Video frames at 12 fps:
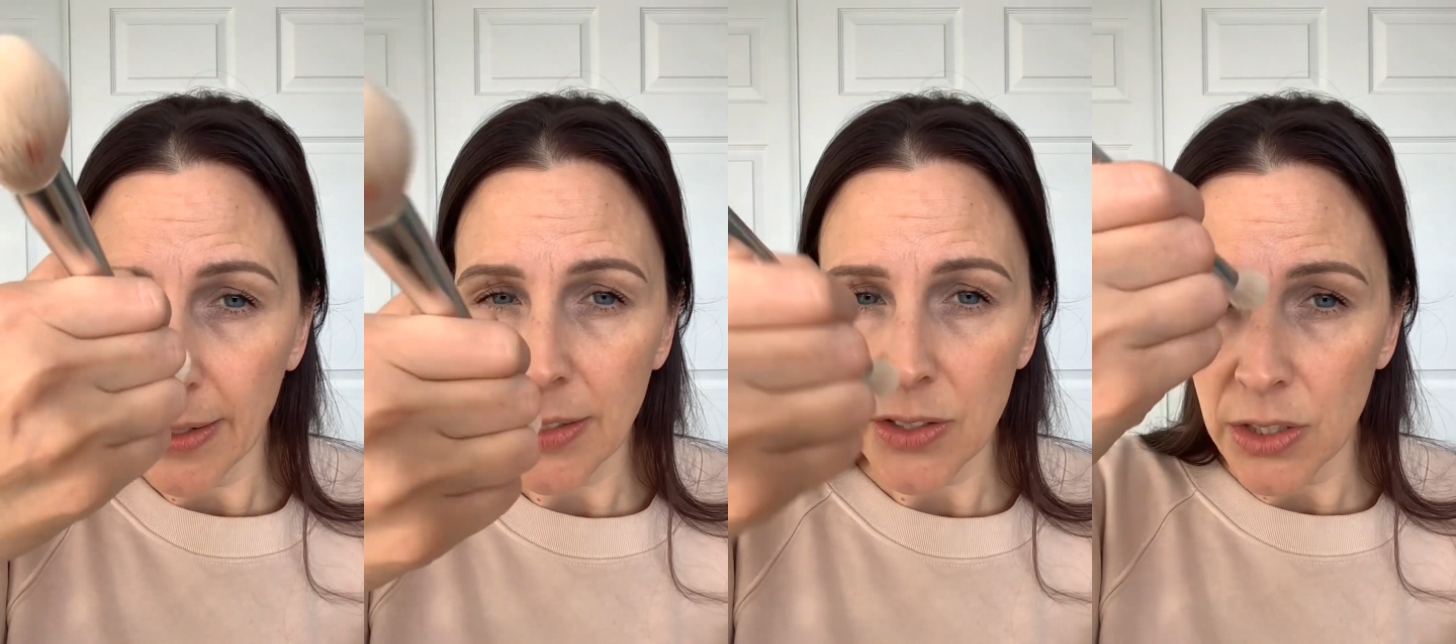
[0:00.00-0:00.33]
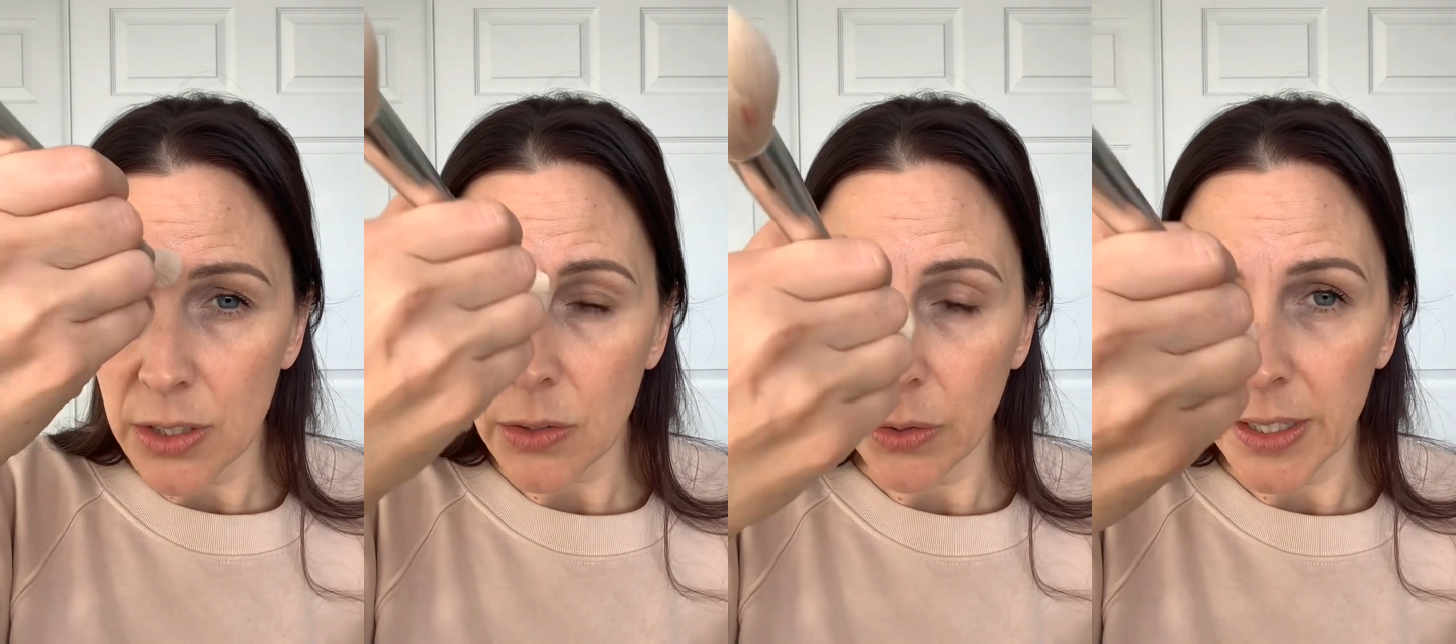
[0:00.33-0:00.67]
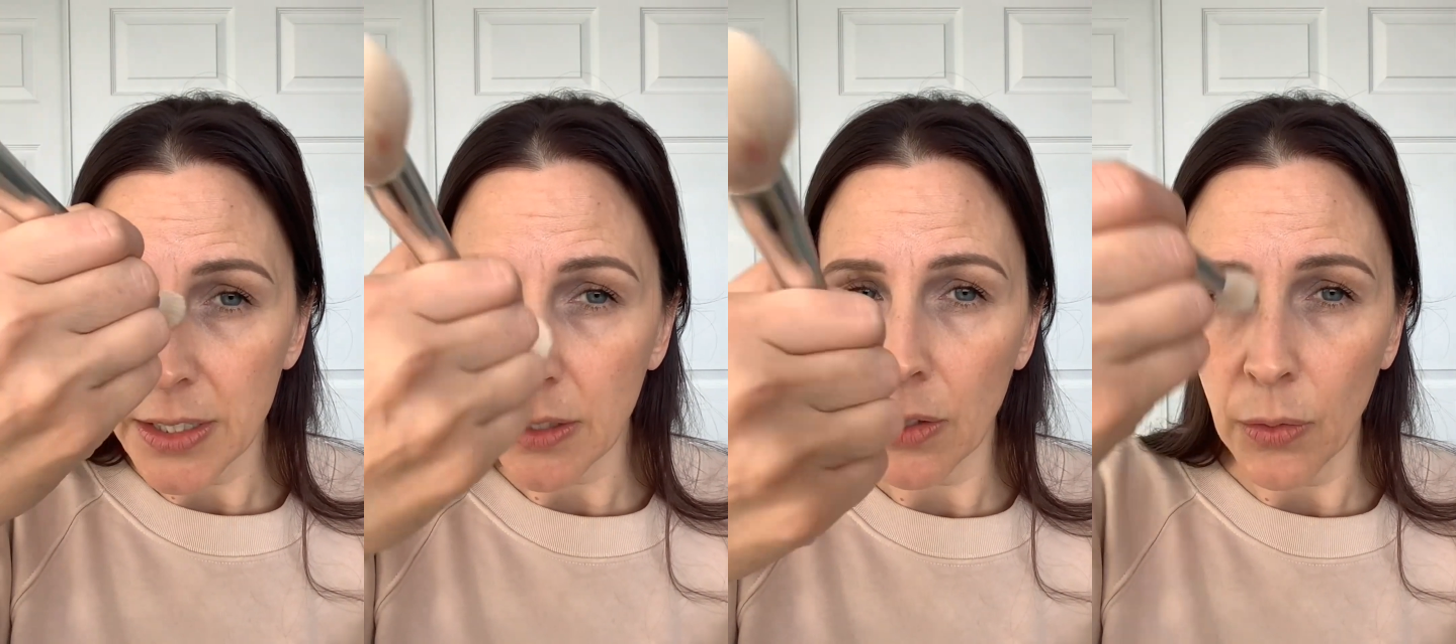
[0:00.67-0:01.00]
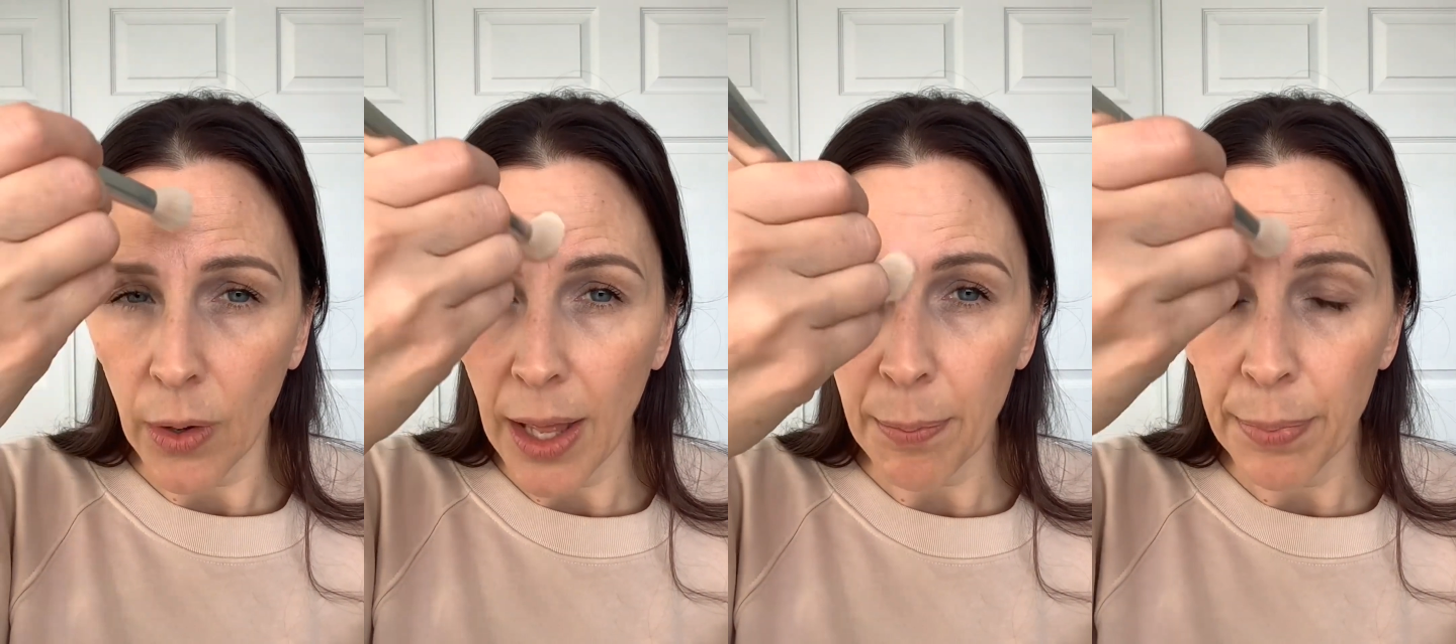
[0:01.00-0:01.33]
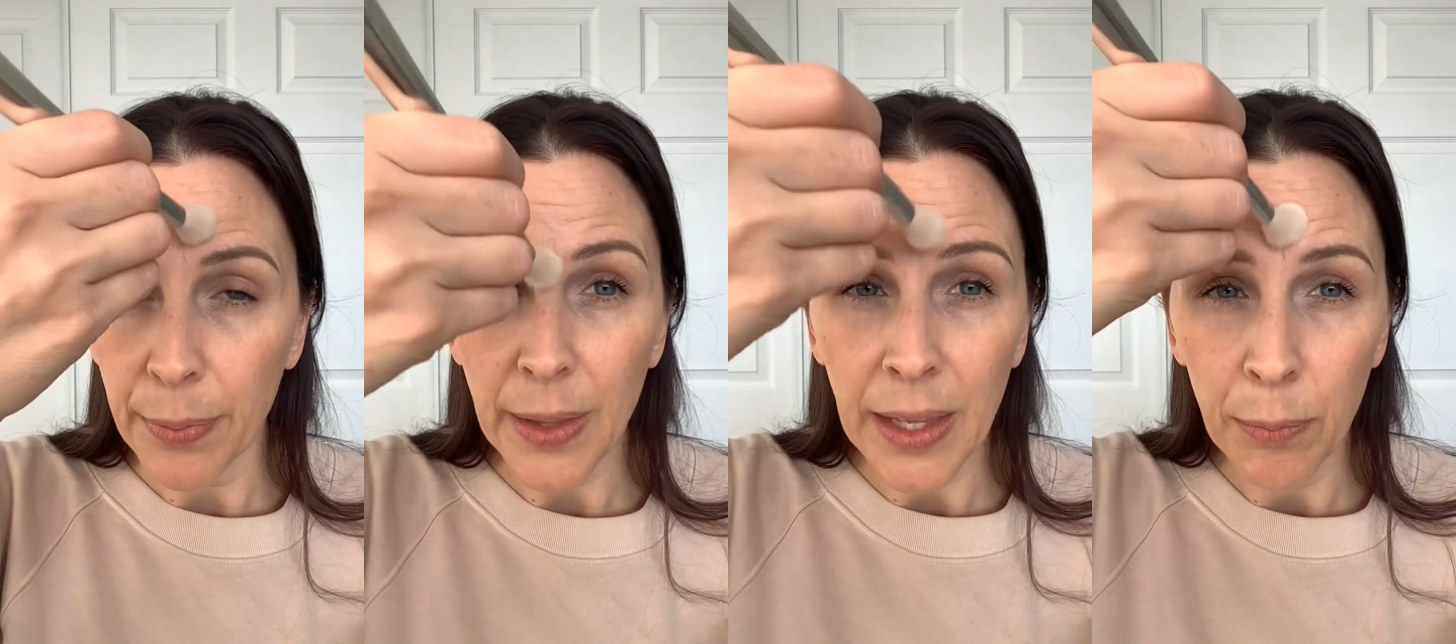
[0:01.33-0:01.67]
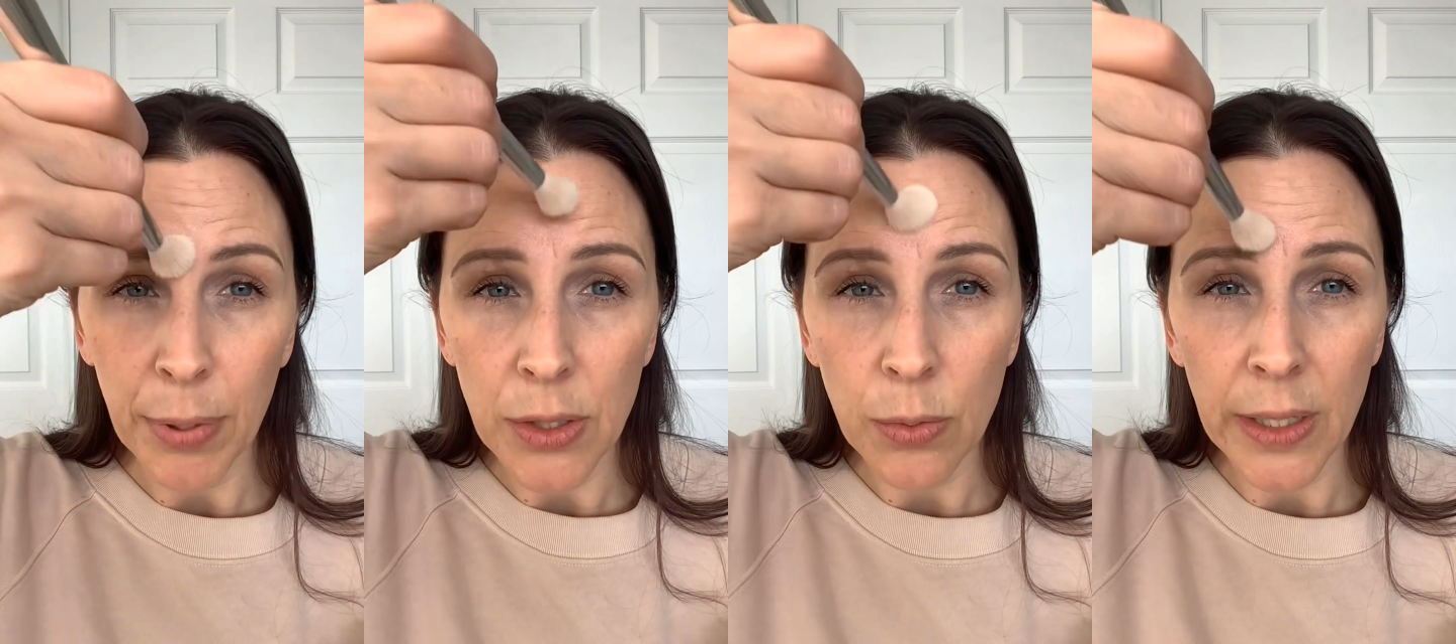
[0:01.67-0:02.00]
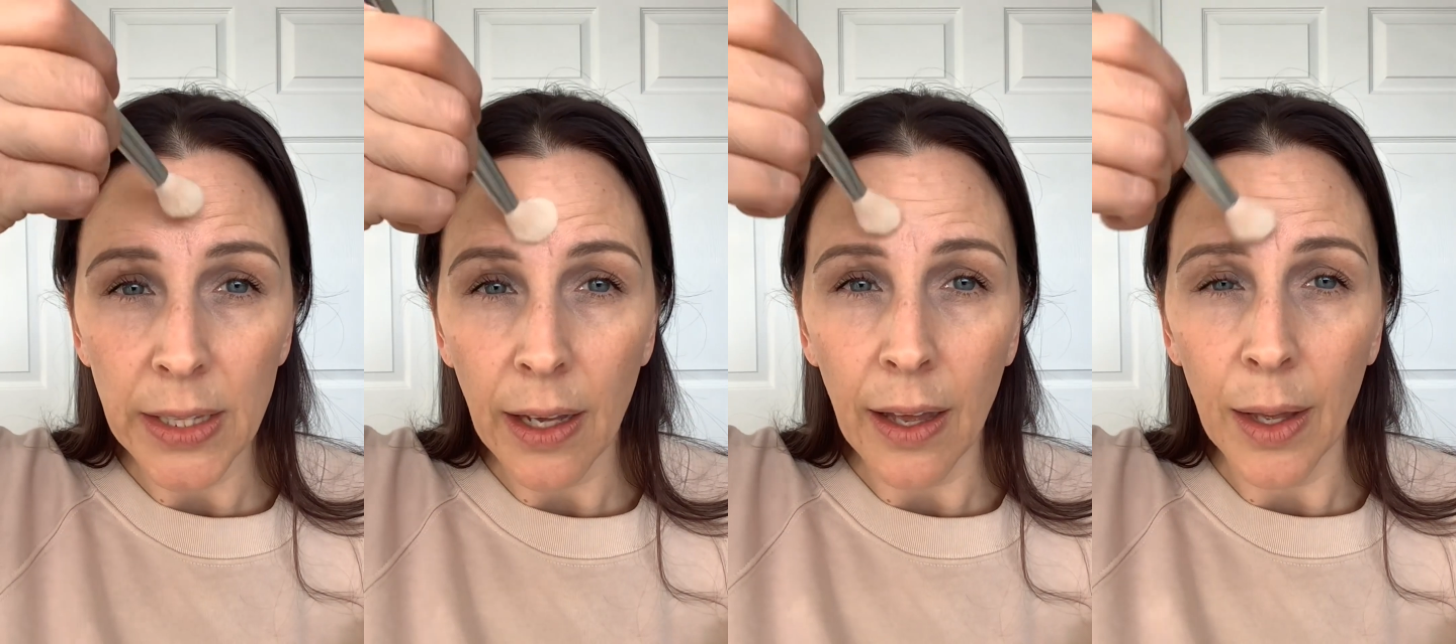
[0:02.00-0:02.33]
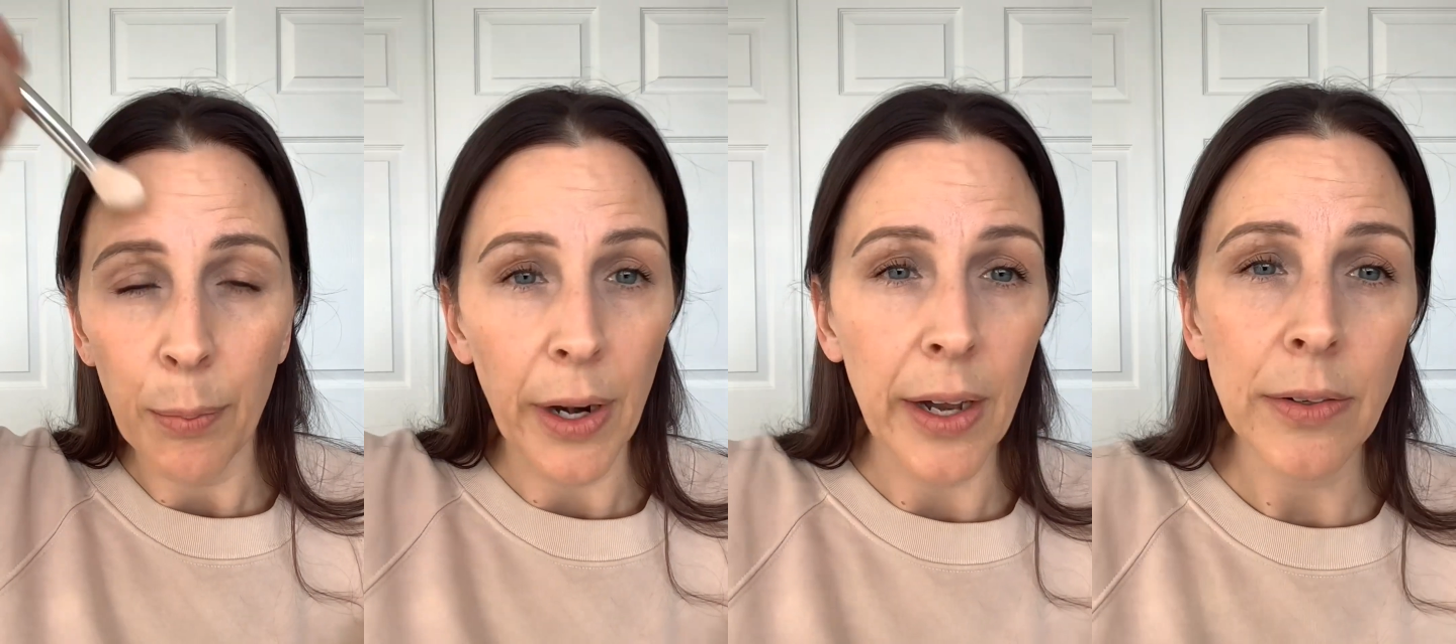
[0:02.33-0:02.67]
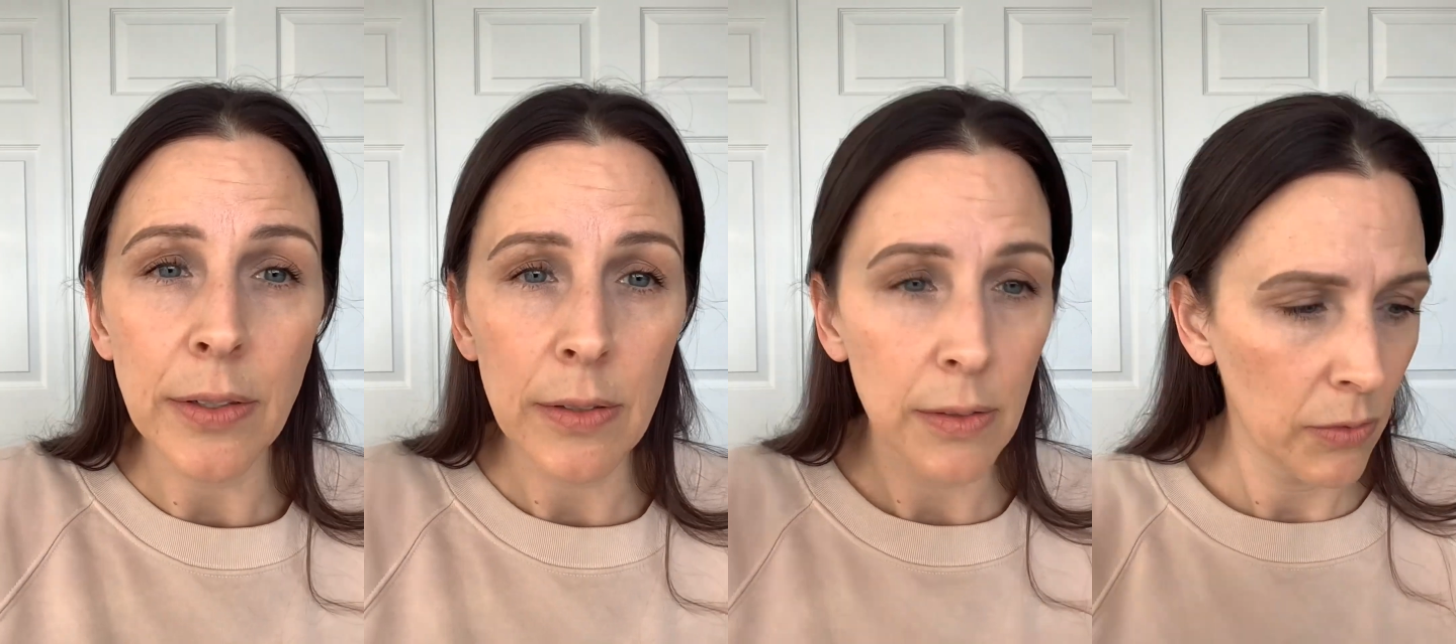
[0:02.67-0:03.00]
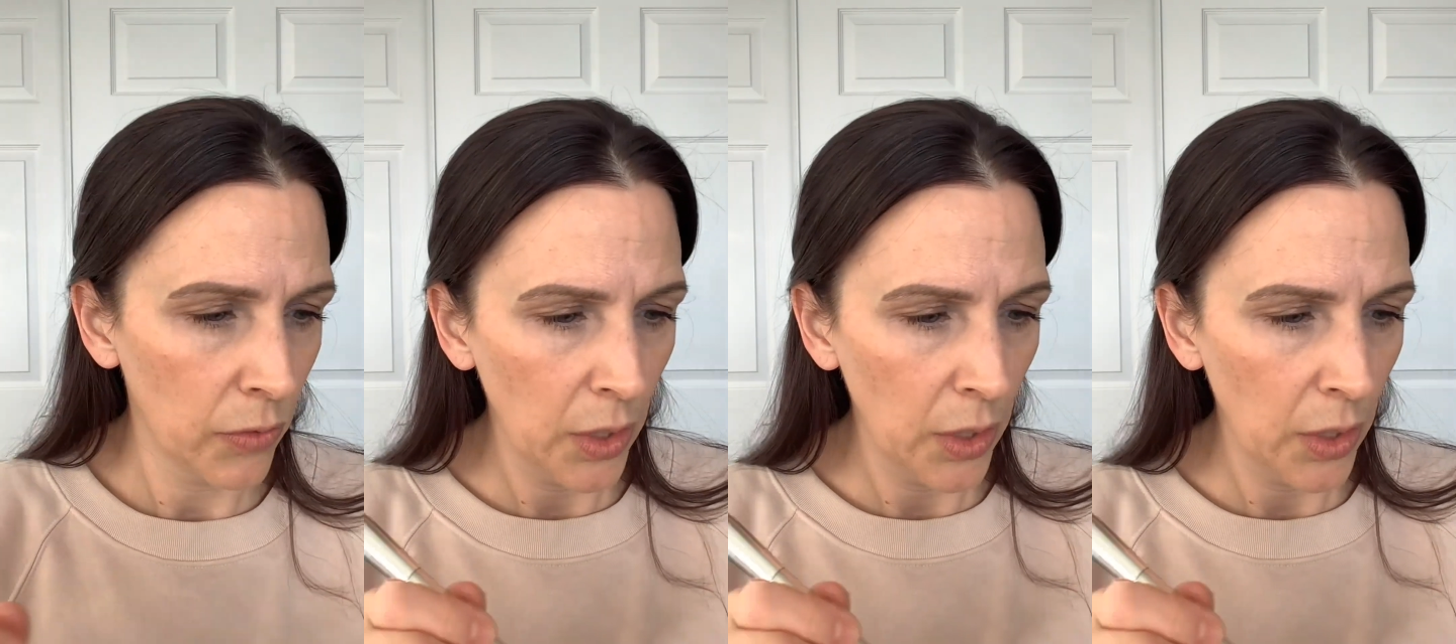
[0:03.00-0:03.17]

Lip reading: is just going to go up in between the eyebrows,